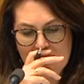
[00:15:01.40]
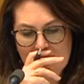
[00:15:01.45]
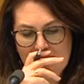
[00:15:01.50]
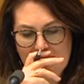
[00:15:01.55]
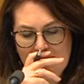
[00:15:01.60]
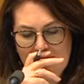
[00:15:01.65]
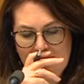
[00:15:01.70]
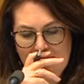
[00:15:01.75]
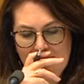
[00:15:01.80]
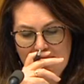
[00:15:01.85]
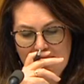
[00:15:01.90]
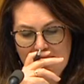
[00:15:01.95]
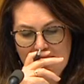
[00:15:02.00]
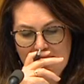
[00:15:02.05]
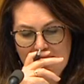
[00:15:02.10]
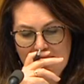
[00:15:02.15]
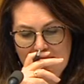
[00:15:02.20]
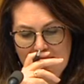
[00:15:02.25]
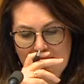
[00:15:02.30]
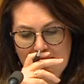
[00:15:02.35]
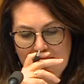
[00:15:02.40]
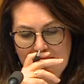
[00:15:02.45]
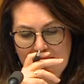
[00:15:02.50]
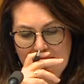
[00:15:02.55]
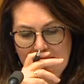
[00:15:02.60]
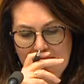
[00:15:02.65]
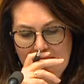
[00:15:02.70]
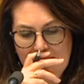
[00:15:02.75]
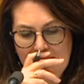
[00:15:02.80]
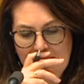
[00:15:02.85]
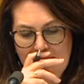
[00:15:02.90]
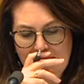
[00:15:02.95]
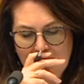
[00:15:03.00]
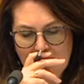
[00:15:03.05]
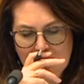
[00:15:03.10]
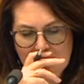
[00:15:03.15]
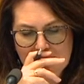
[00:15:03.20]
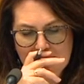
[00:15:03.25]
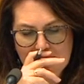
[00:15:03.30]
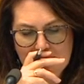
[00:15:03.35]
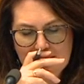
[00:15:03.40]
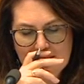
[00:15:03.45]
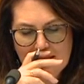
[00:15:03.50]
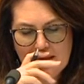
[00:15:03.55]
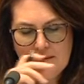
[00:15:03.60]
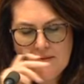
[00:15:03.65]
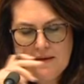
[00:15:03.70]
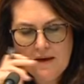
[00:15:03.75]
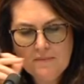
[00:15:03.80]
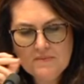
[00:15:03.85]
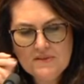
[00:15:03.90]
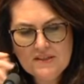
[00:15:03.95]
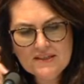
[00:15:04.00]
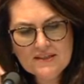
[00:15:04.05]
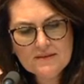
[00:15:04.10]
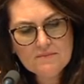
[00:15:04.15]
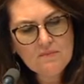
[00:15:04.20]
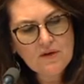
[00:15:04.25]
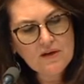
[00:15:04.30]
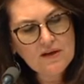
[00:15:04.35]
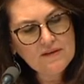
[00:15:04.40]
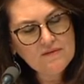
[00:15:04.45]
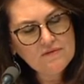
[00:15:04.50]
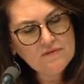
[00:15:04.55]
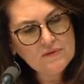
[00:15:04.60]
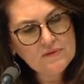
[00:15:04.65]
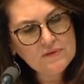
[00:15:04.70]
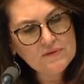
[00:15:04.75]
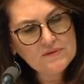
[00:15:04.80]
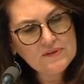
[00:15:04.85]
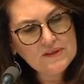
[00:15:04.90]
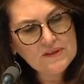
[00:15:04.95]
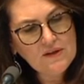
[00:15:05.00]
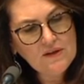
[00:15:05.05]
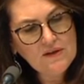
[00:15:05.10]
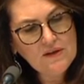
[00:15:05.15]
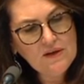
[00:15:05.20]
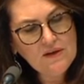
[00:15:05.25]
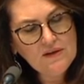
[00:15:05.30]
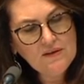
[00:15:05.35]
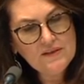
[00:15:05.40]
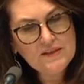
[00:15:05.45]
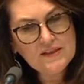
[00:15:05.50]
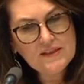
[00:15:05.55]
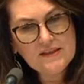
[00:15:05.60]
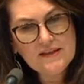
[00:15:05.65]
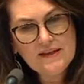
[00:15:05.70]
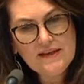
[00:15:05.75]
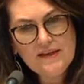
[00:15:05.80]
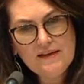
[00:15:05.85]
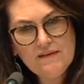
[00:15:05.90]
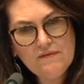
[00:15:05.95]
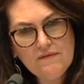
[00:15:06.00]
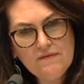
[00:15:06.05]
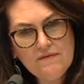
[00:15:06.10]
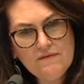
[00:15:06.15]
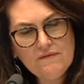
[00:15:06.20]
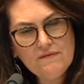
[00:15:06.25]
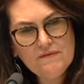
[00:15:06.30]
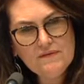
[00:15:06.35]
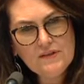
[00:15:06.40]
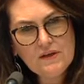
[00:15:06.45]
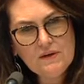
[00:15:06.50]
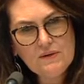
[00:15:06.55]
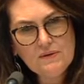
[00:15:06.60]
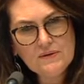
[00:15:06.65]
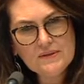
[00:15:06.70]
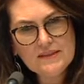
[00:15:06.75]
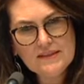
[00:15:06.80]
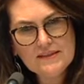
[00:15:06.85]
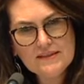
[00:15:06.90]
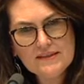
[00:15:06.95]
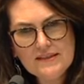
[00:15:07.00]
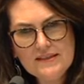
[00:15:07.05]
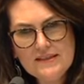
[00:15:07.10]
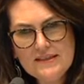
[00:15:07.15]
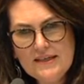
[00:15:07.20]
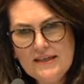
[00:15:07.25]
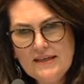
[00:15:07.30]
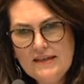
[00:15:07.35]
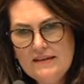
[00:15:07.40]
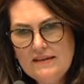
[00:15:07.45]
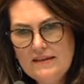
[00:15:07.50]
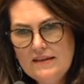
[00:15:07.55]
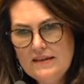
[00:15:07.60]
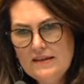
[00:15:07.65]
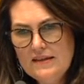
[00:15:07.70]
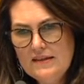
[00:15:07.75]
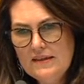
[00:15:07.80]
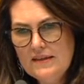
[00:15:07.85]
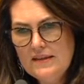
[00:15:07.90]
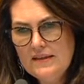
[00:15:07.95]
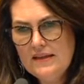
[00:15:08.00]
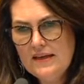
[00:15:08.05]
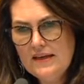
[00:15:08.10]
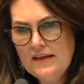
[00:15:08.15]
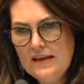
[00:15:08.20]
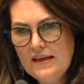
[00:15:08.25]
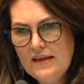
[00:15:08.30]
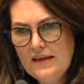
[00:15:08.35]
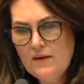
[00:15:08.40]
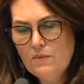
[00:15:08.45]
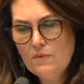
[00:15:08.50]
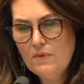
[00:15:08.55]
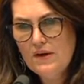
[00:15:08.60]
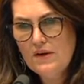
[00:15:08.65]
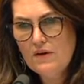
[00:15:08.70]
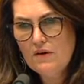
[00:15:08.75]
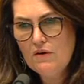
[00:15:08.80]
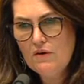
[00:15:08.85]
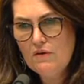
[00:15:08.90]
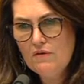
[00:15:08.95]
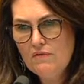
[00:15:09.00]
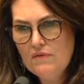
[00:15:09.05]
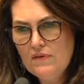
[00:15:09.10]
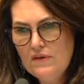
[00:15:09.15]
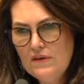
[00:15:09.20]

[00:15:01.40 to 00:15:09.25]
the numbers, I'm just mindful that Honda have told us today that they're getting rid of